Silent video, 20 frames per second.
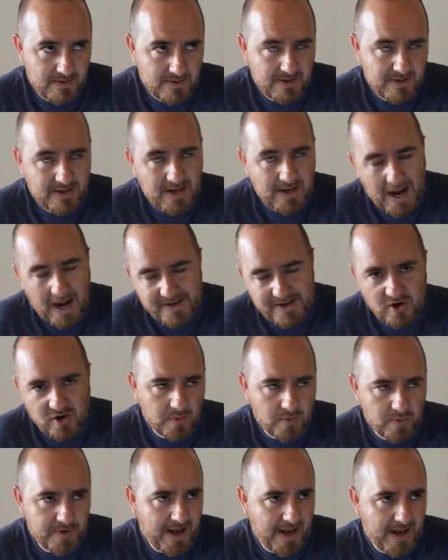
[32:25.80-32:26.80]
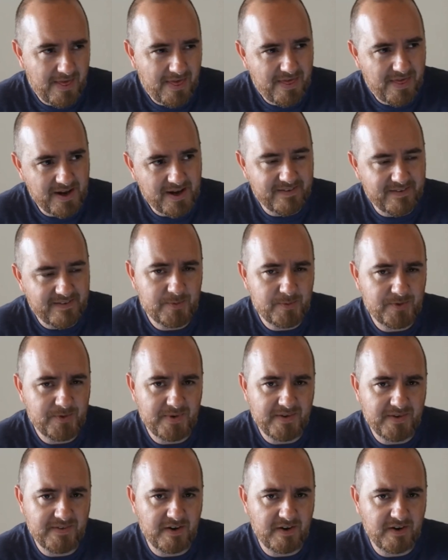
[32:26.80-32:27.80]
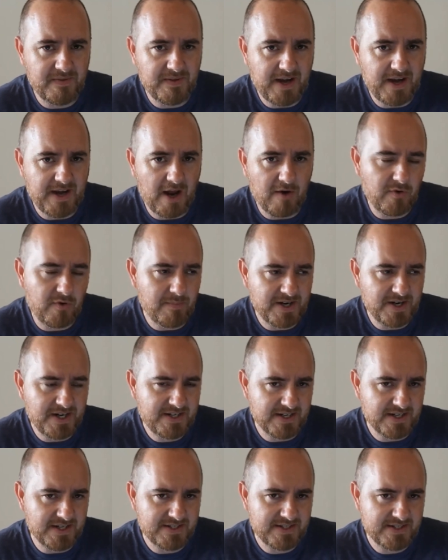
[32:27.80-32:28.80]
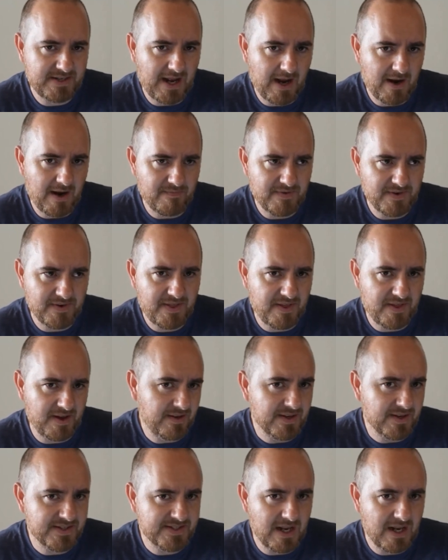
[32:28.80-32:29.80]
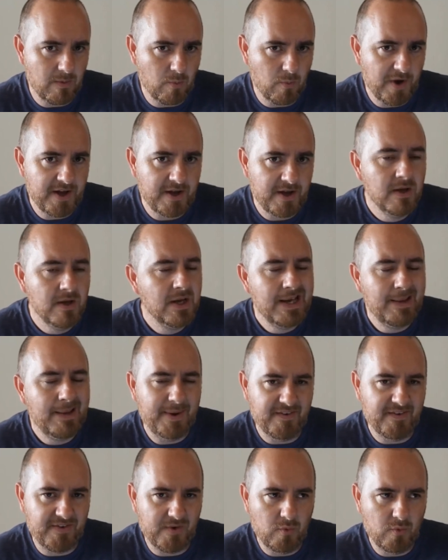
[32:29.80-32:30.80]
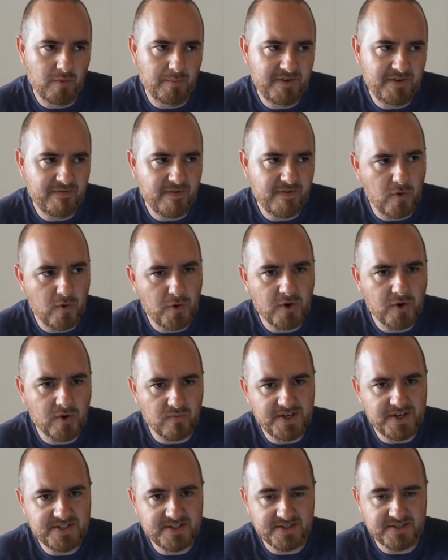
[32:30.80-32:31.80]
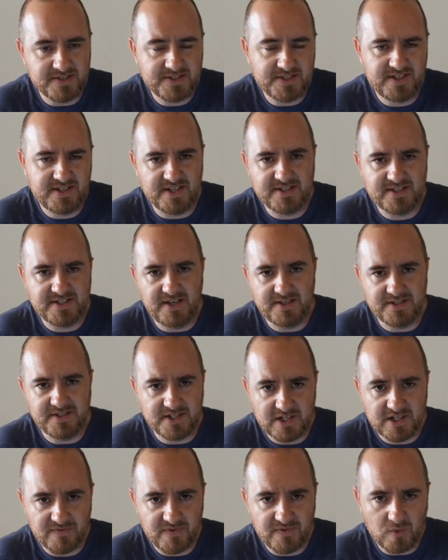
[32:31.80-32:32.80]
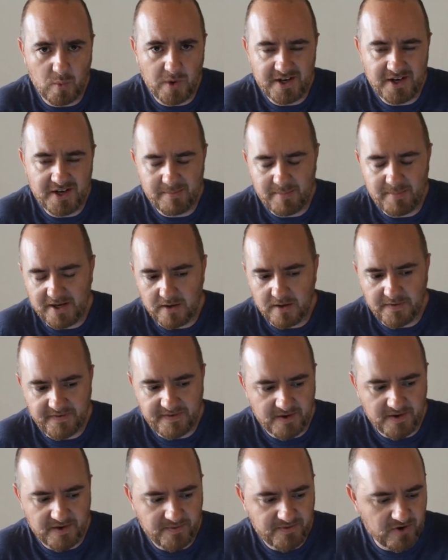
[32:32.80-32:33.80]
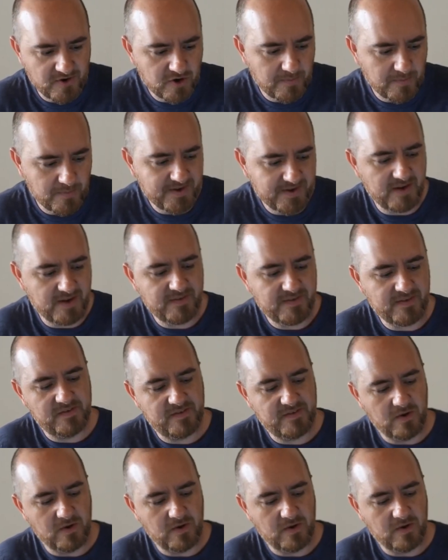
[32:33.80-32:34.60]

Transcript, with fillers: I don't think it's absolutely necessary that everybody tests everything the same way, because there will be very good reasons to test things in a different way depending on the set of circumstances.